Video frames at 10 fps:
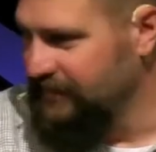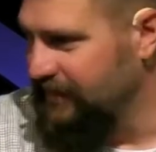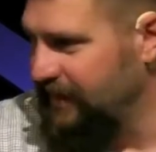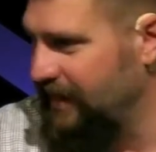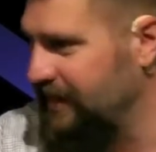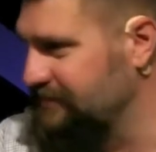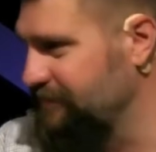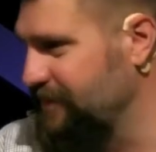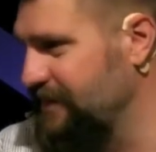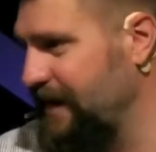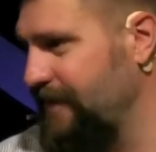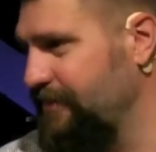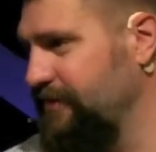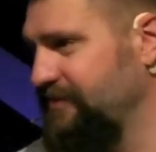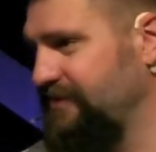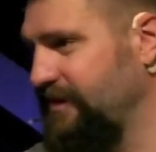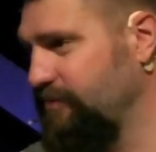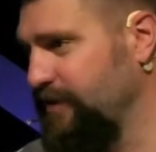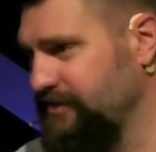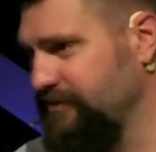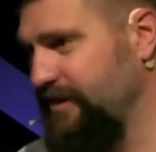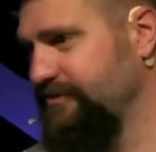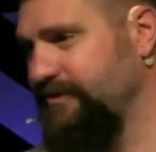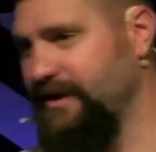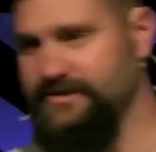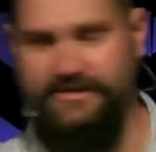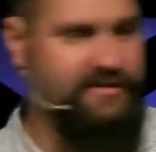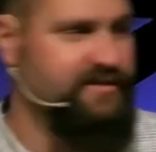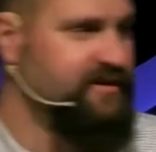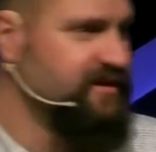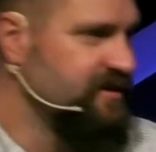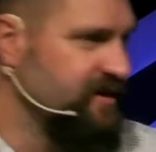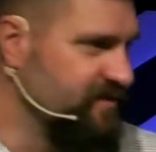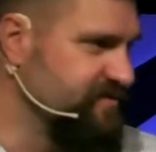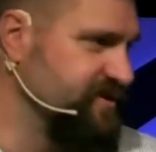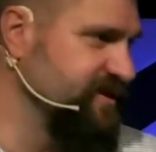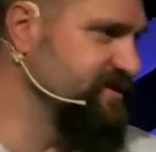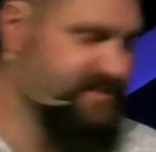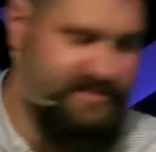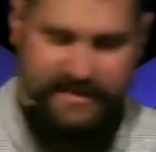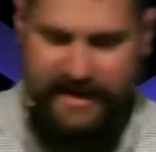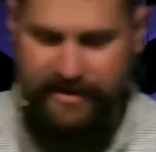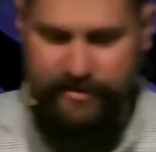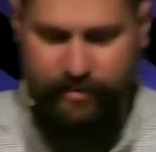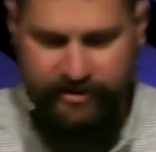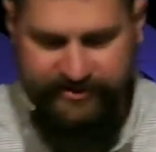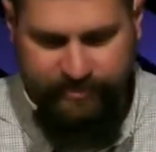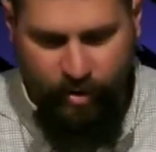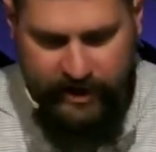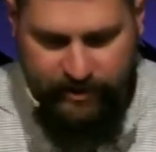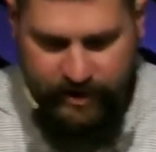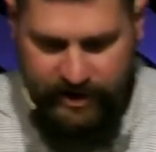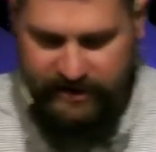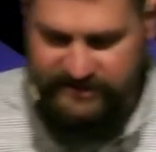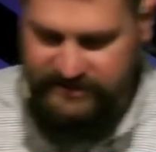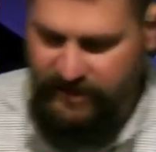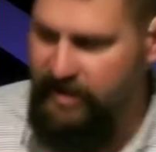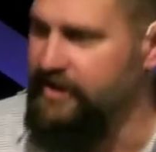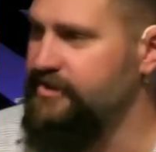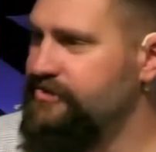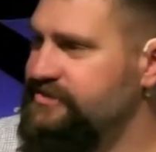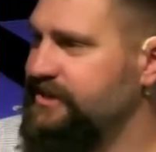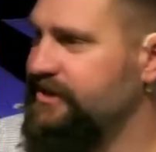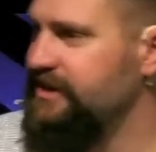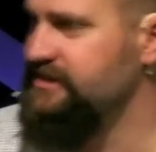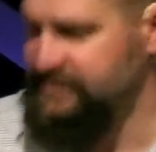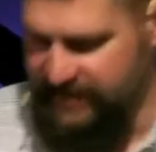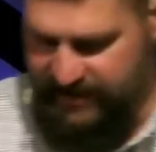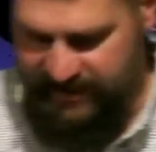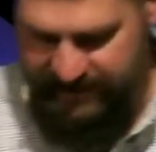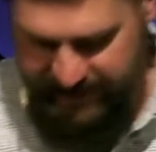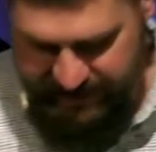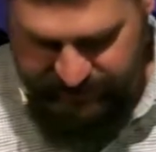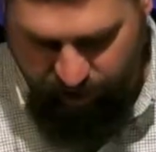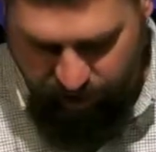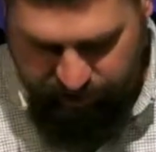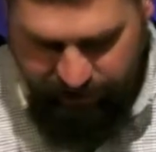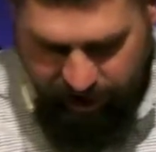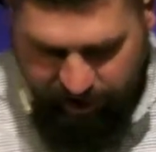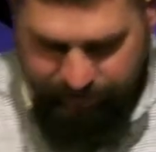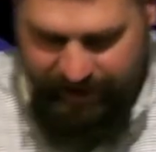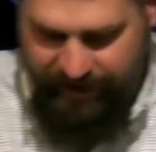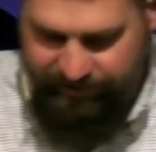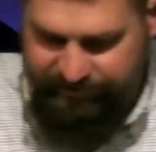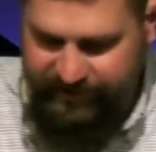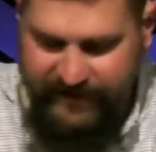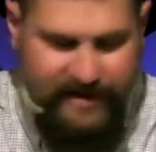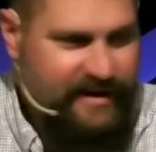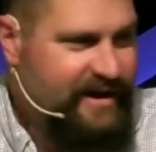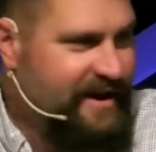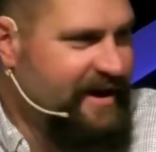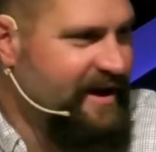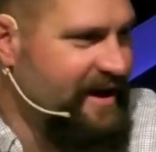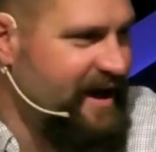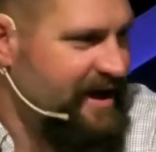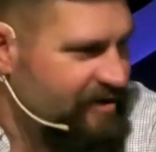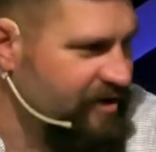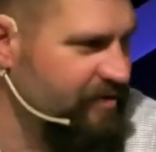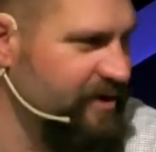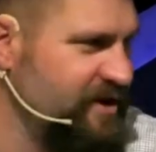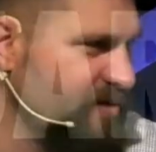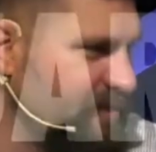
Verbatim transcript: uh, to be together and to celebrate the resurrection of Jesus together. Well, this morning we are going to start a new series, and it is called Guardrails. And I don't know what your